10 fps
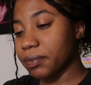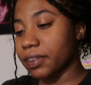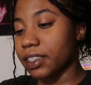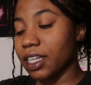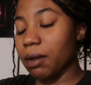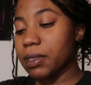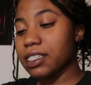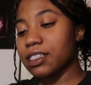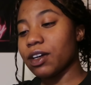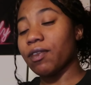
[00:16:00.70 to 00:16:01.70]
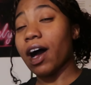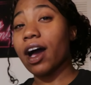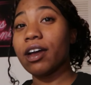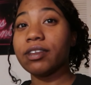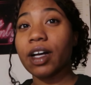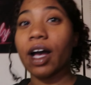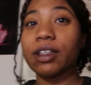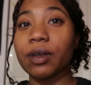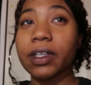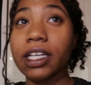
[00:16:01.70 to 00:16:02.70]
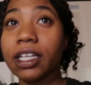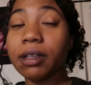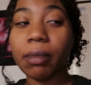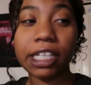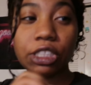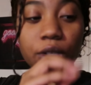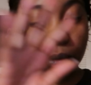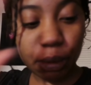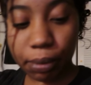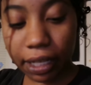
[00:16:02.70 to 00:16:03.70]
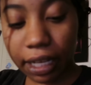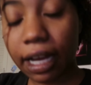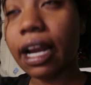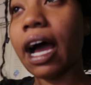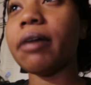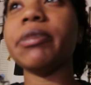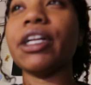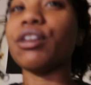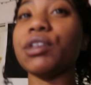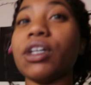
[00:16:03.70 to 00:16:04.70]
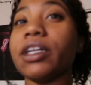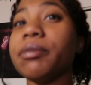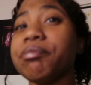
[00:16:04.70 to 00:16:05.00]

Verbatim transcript: the time is 6.05. I low-key, my show has been playing and I'm gonna have to restart it.